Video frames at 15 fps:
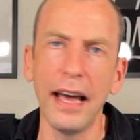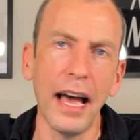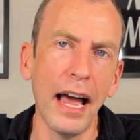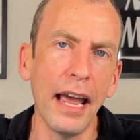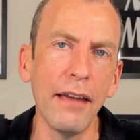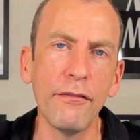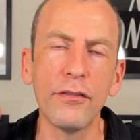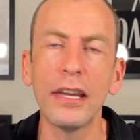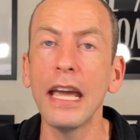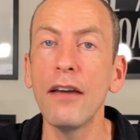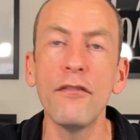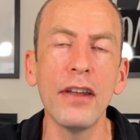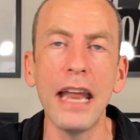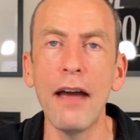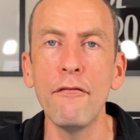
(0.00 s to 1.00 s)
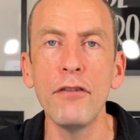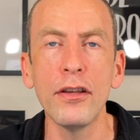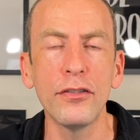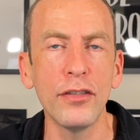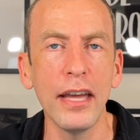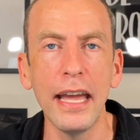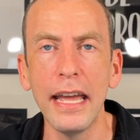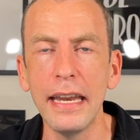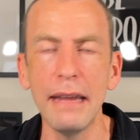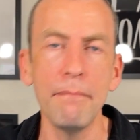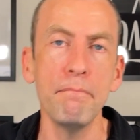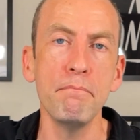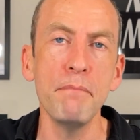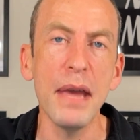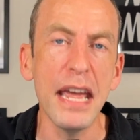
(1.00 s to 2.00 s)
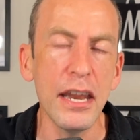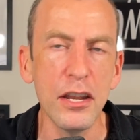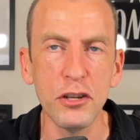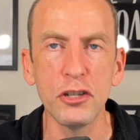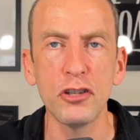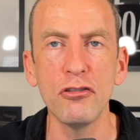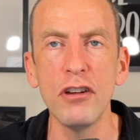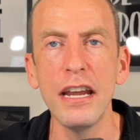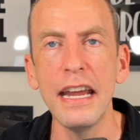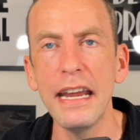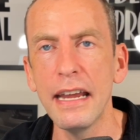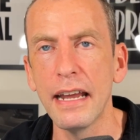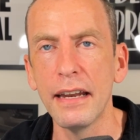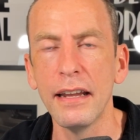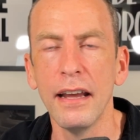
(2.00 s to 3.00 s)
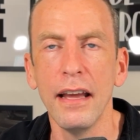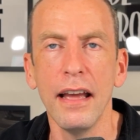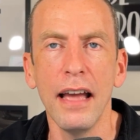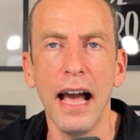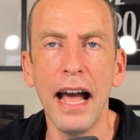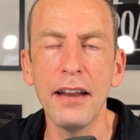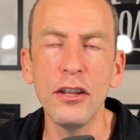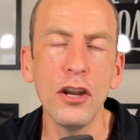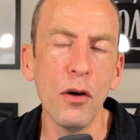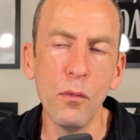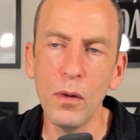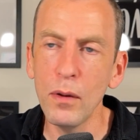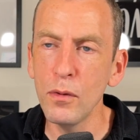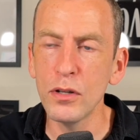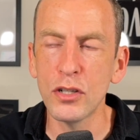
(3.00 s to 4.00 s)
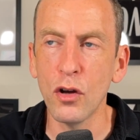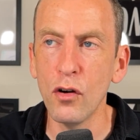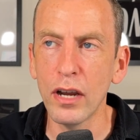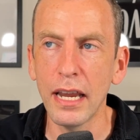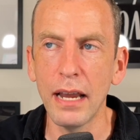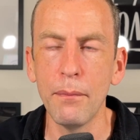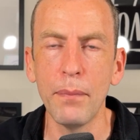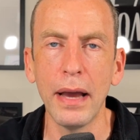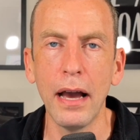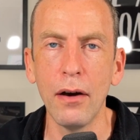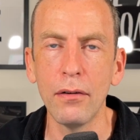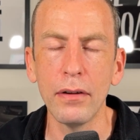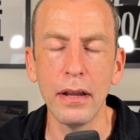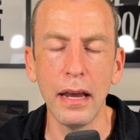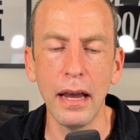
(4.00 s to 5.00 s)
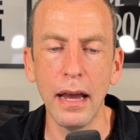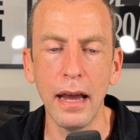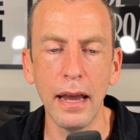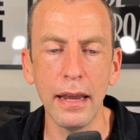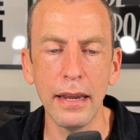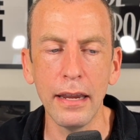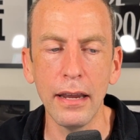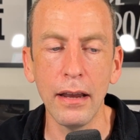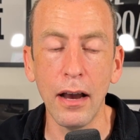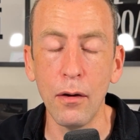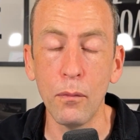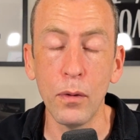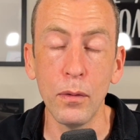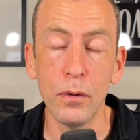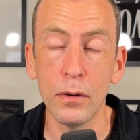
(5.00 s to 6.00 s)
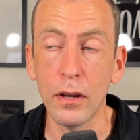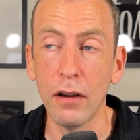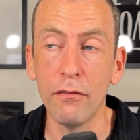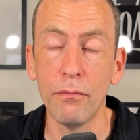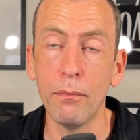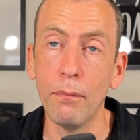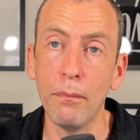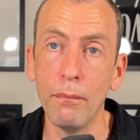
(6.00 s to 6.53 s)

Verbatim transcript: I've given everything in ministry, and and you know, we were talking about uh, uh we were kind of